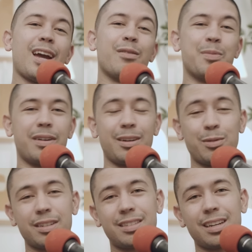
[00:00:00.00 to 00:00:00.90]
Hey everybody, I
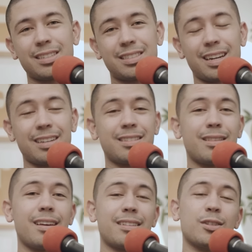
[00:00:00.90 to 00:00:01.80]
want to take a second to
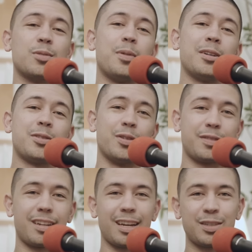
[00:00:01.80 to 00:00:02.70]
thank the sponsor of
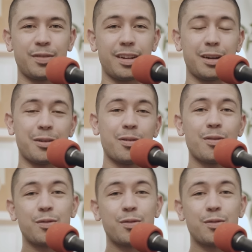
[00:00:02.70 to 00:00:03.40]
today's video,